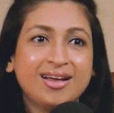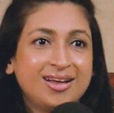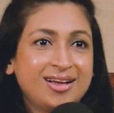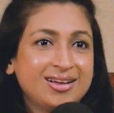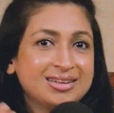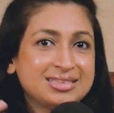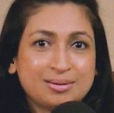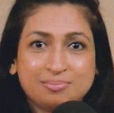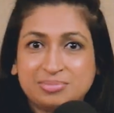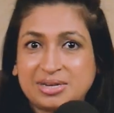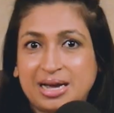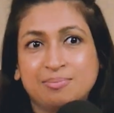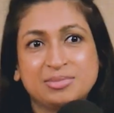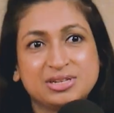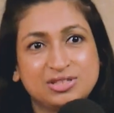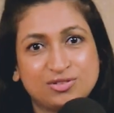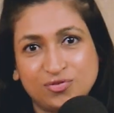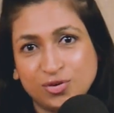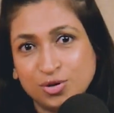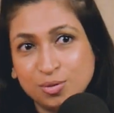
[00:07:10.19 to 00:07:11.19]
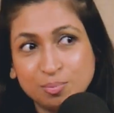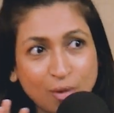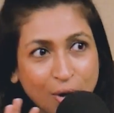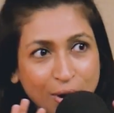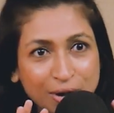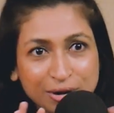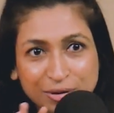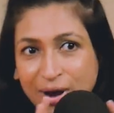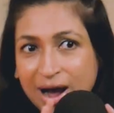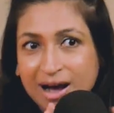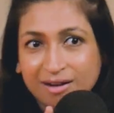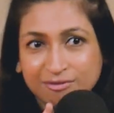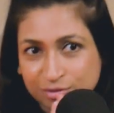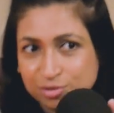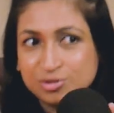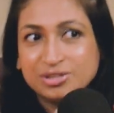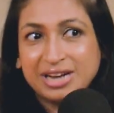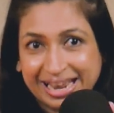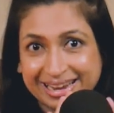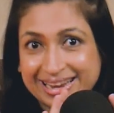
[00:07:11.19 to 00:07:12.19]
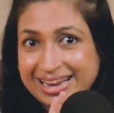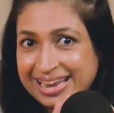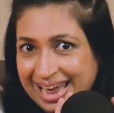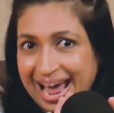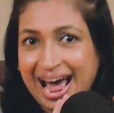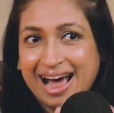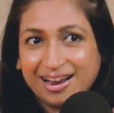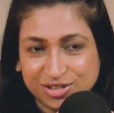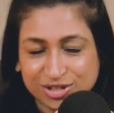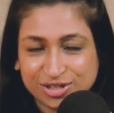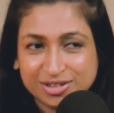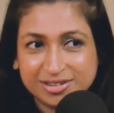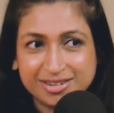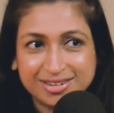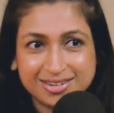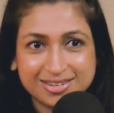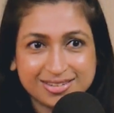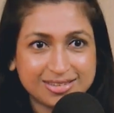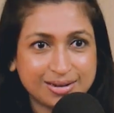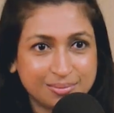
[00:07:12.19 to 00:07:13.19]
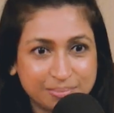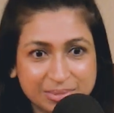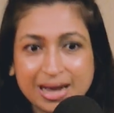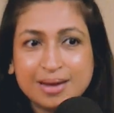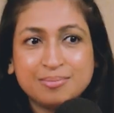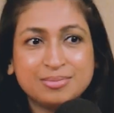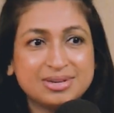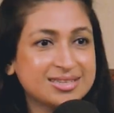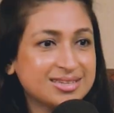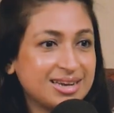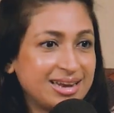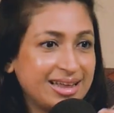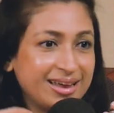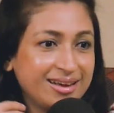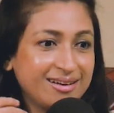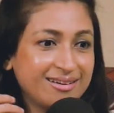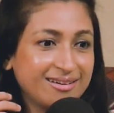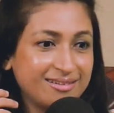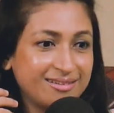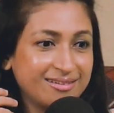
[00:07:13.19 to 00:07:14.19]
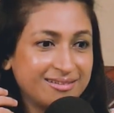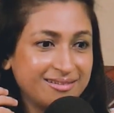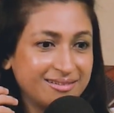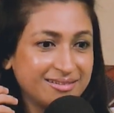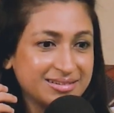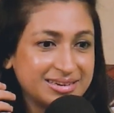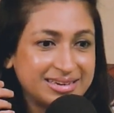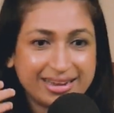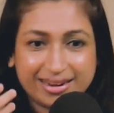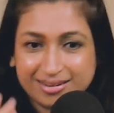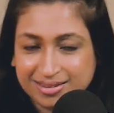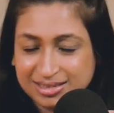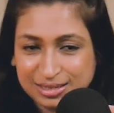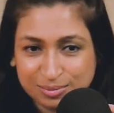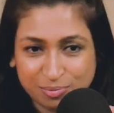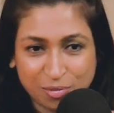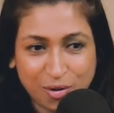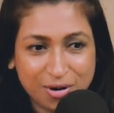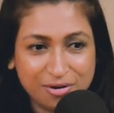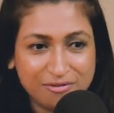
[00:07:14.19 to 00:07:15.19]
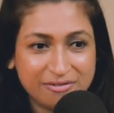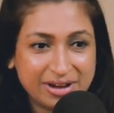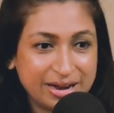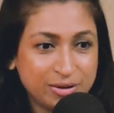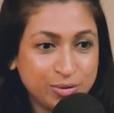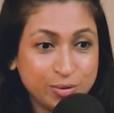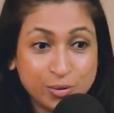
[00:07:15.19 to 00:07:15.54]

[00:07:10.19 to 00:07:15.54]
Sometimes it's football, you have to catch it. Sometimes it's like a tennis ball, where you